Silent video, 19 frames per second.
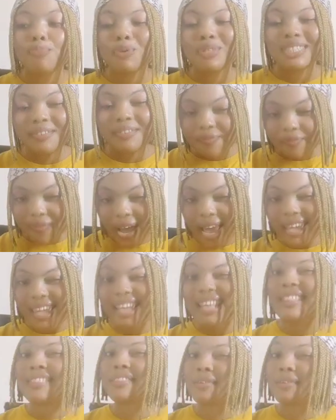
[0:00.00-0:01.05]
beautify
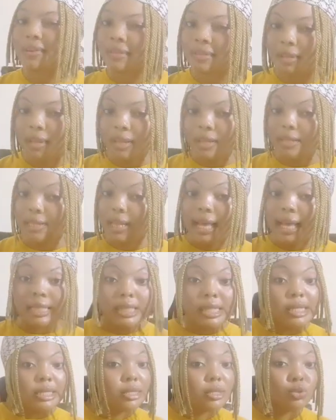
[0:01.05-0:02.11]
in 3 days. Like
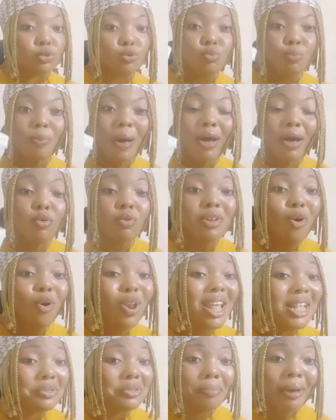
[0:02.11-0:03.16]
this is super good,
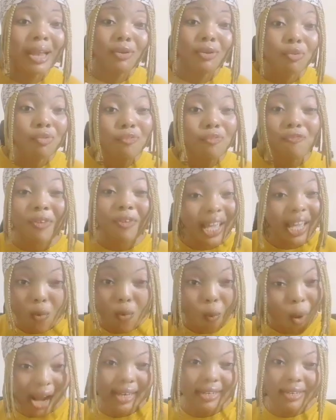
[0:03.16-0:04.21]
unless you buy the fake
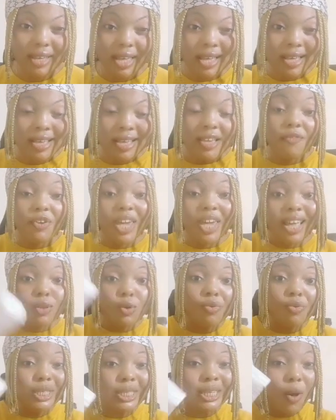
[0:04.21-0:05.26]
one. If you get the
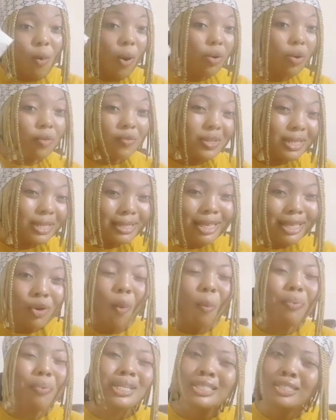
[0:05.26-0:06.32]
original one of this,
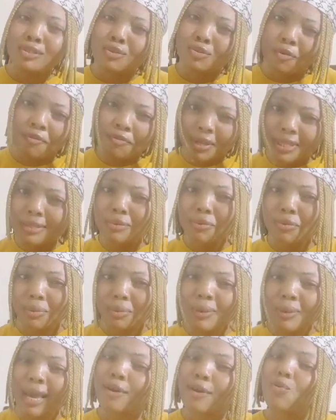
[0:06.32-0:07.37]
incorporate it in your face
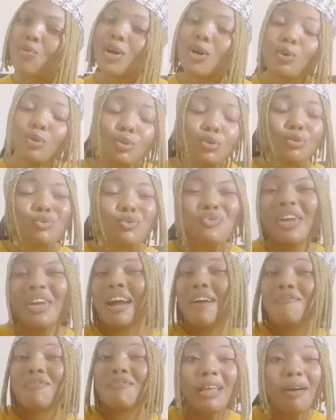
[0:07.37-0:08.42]
cream, like you are good to go. You're
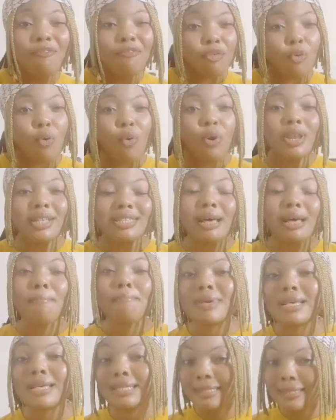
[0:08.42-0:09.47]
having that flawless,
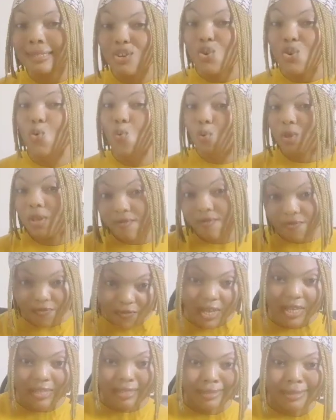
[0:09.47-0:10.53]
amazing glowing
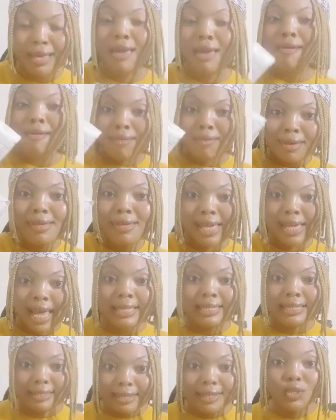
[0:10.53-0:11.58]
face.
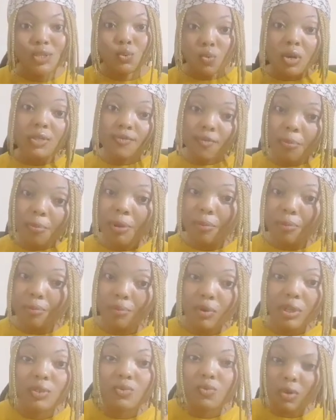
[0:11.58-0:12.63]
Yes, it works for
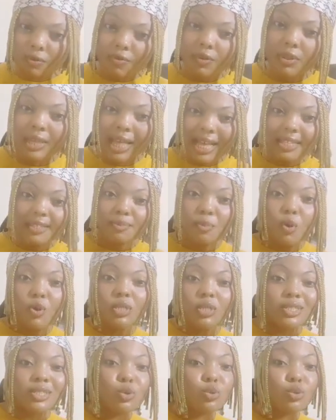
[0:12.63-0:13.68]
pimple, it works for that
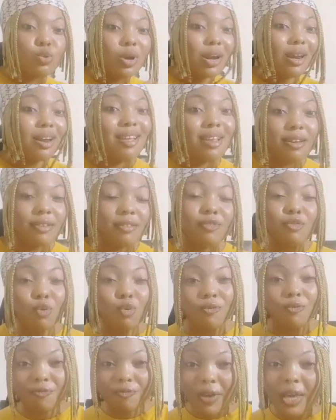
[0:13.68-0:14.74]
spot, it's also clear your
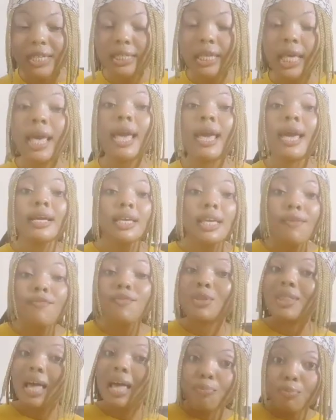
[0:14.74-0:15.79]
face, give
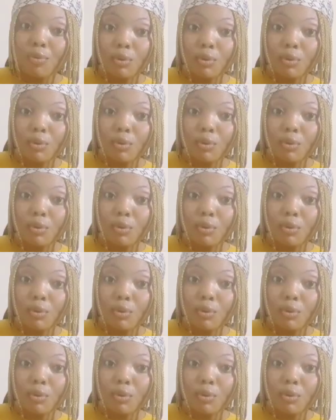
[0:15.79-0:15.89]
you that